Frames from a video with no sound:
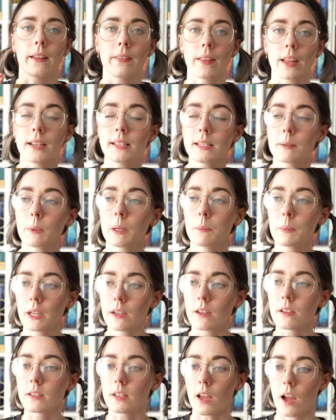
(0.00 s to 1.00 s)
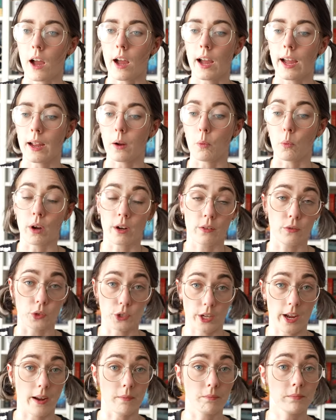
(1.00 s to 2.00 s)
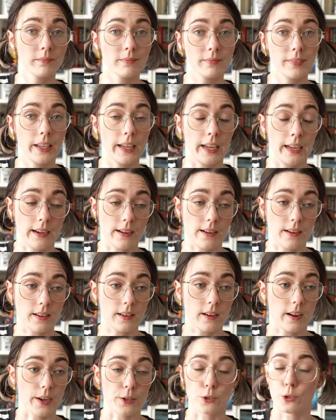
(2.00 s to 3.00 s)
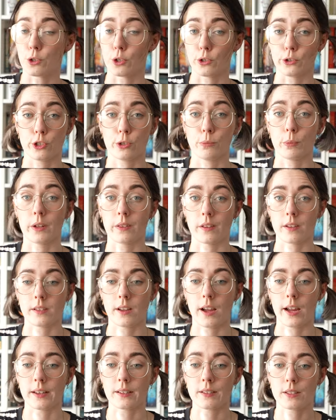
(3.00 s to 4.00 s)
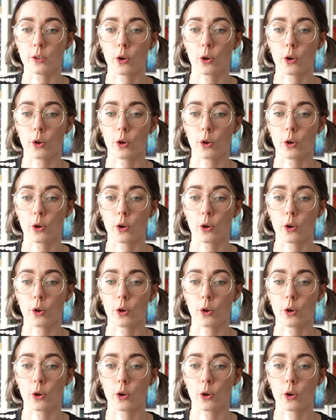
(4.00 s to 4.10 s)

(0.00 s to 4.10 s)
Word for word: And that is simply because I work full time and I do YouTube on the side.